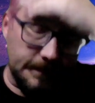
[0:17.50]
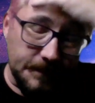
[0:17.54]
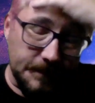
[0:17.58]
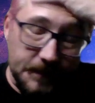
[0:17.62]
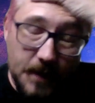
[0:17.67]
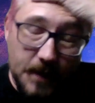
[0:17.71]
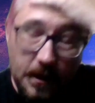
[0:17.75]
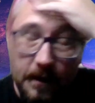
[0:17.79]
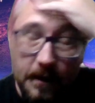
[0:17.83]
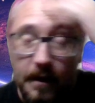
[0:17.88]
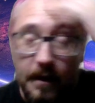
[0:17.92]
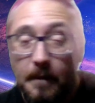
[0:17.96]

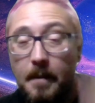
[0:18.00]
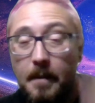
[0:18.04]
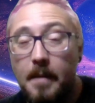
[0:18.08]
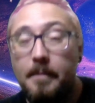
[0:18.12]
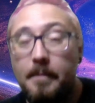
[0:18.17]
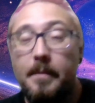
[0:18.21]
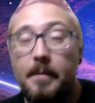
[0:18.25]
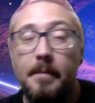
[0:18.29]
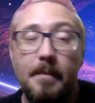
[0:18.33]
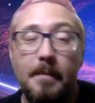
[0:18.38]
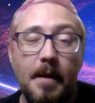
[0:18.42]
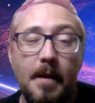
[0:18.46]
yeah, I'm
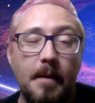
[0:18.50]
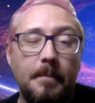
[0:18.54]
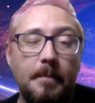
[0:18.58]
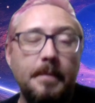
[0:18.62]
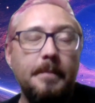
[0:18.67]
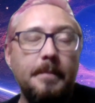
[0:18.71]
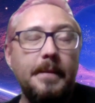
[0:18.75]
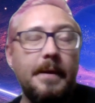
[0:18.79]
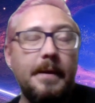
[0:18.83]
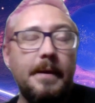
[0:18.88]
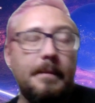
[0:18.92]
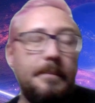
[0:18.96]

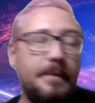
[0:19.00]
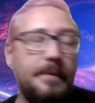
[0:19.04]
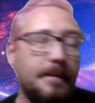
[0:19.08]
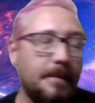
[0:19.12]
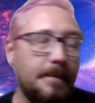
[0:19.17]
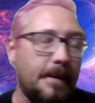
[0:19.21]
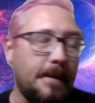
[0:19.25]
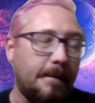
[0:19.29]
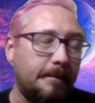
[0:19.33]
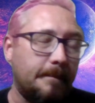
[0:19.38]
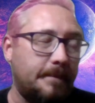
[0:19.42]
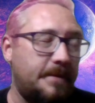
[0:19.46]

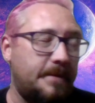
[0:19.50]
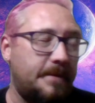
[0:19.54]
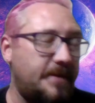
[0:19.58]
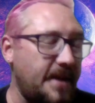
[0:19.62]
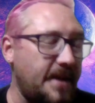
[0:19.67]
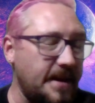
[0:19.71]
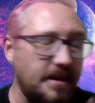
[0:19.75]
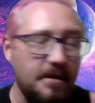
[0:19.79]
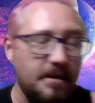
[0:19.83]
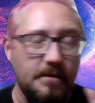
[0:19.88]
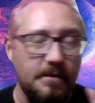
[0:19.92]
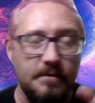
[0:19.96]
up.
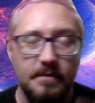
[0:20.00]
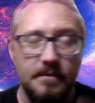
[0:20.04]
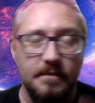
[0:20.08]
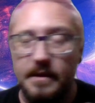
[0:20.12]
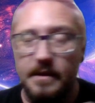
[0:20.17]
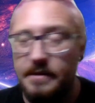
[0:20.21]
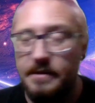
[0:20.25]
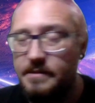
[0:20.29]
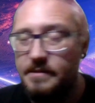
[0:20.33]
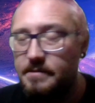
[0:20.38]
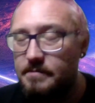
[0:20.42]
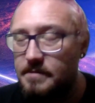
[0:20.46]
Thank you,
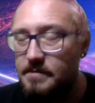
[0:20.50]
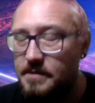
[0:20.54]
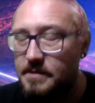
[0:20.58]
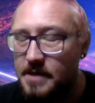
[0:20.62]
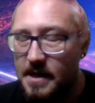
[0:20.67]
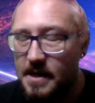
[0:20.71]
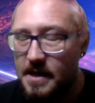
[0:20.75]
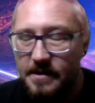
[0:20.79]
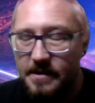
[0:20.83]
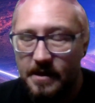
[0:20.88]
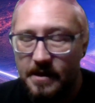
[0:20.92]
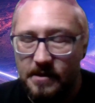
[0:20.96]

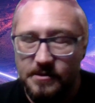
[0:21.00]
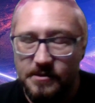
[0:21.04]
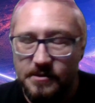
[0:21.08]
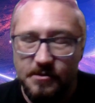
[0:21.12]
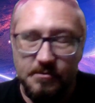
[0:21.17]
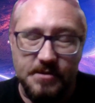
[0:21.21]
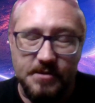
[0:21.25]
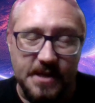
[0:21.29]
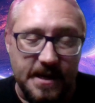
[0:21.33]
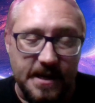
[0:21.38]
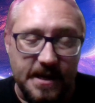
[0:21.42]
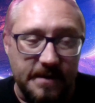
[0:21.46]
Jake the
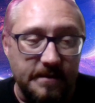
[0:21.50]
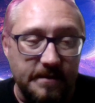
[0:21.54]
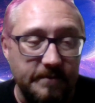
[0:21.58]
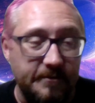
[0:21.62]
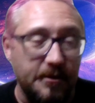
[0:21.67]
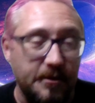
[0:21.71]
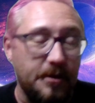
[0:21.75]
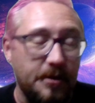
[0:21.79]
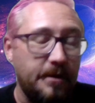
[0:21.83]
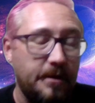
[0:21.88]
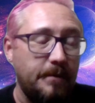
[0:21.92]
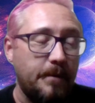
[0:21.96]
Arsehole Chicken,
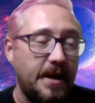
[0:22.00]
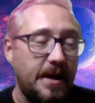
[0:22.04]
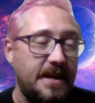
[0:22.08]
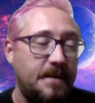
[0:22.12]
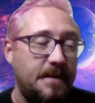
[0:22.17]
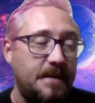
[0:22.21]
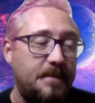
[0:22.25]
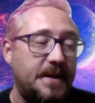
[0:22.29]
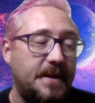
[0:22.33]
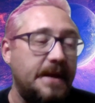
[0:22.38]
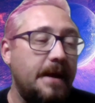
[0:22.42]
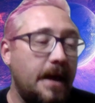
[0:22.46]
for
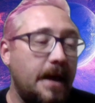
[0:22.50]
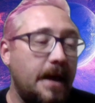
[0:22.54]
waking me.